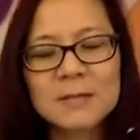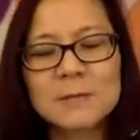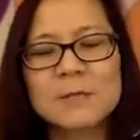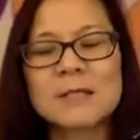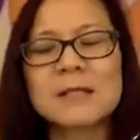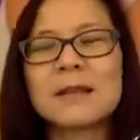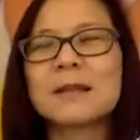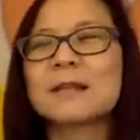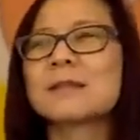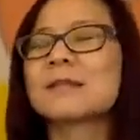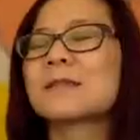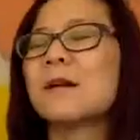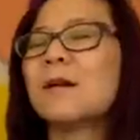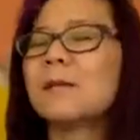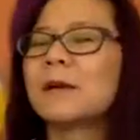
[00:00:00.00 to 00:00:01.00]
It was like
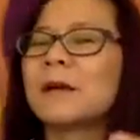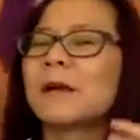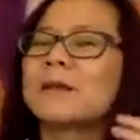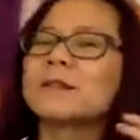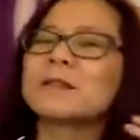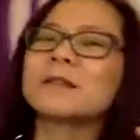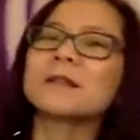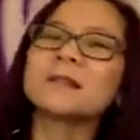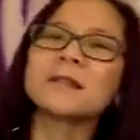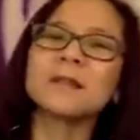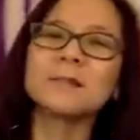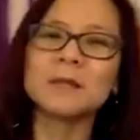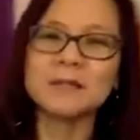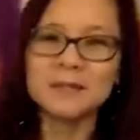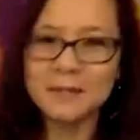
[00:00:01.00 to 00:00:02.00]
this, oh my gosh, it's gonna
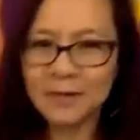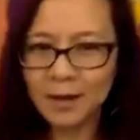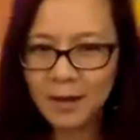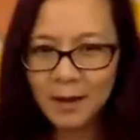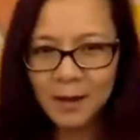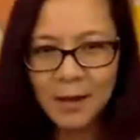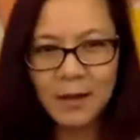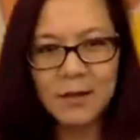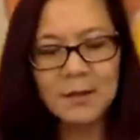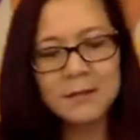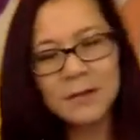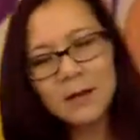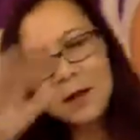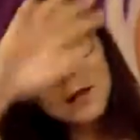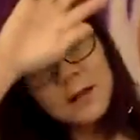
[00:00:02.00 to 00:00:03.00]
take me
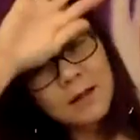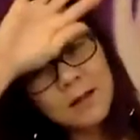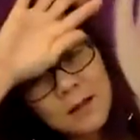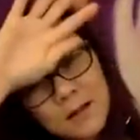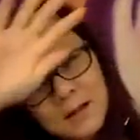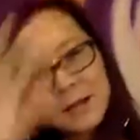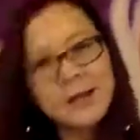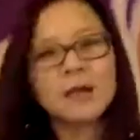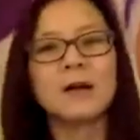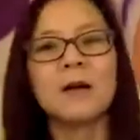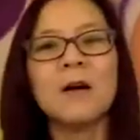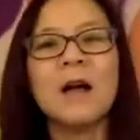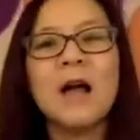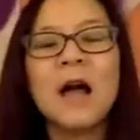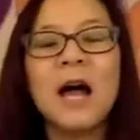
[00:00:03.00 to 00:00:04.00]
days.
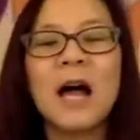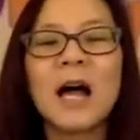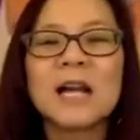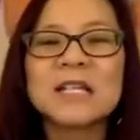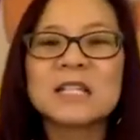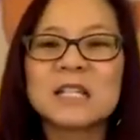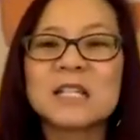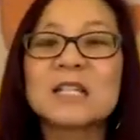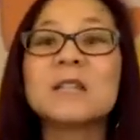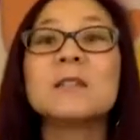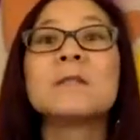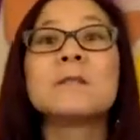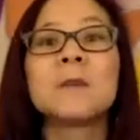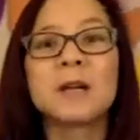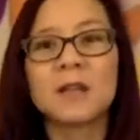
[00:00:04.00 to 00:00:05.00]
I just
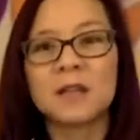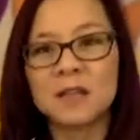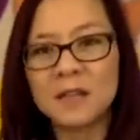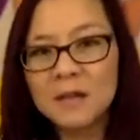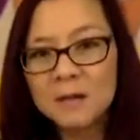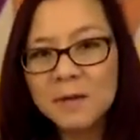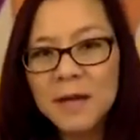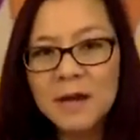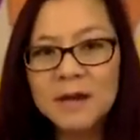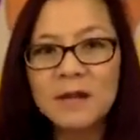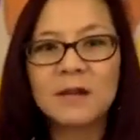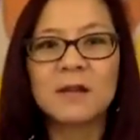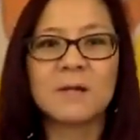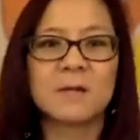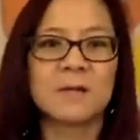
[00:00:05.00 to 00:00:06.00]
didn't want to think about
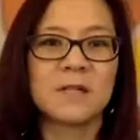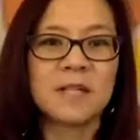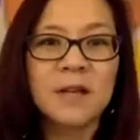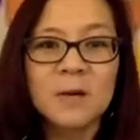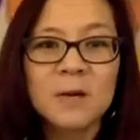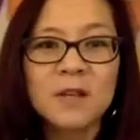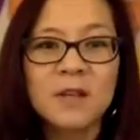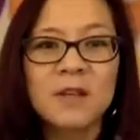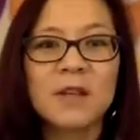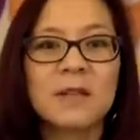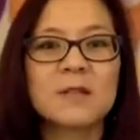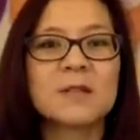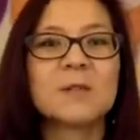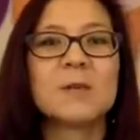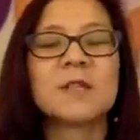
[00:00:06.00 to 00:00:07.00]
it or deal with it.
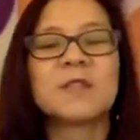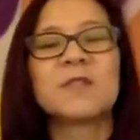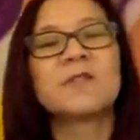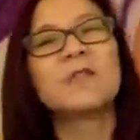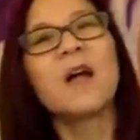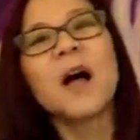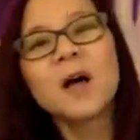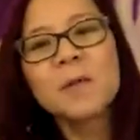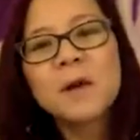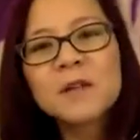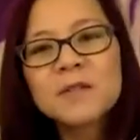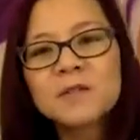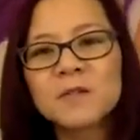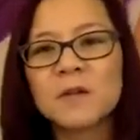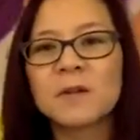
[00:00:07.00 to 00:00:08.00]
I just wanted to flop on
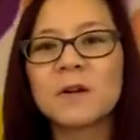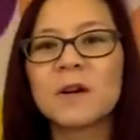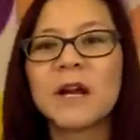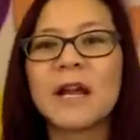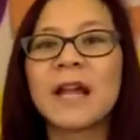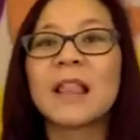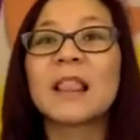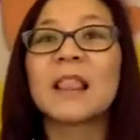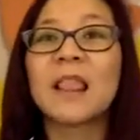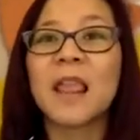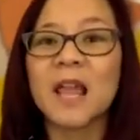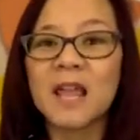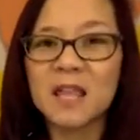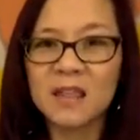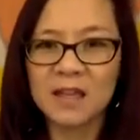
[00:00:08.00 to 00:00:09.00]
the floor and
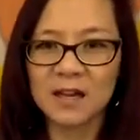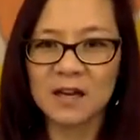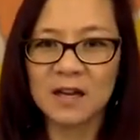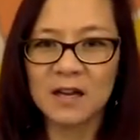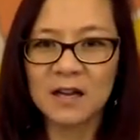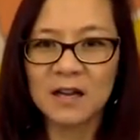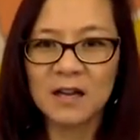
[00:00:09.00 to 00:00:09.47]
lay there.